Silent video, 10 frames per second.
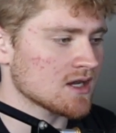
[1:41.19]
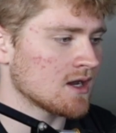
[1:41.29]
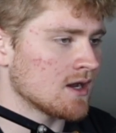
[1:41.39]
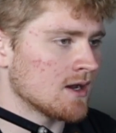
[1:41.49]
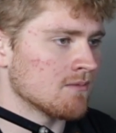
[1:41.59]

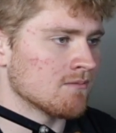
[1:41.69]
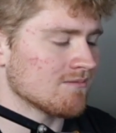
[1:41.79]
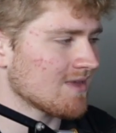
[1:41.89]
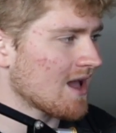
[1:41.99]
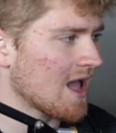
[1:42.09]

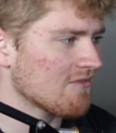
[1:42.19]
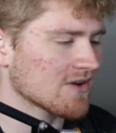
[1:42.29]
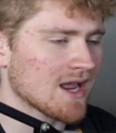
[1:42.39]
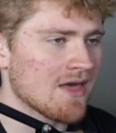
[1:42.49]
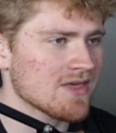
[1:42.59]
I
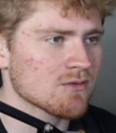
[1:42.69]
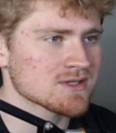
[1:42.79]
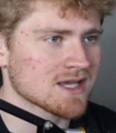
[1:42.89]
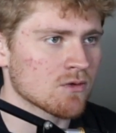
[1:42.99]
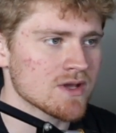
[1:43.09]
forget. I think it was
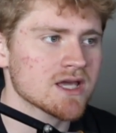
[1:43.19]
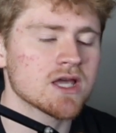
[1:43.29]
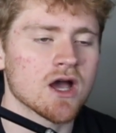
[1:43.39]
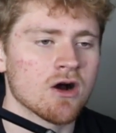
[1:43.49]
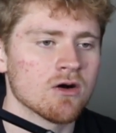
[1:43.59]
like a week
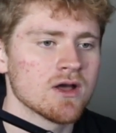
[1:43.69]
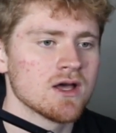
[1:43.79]
ago.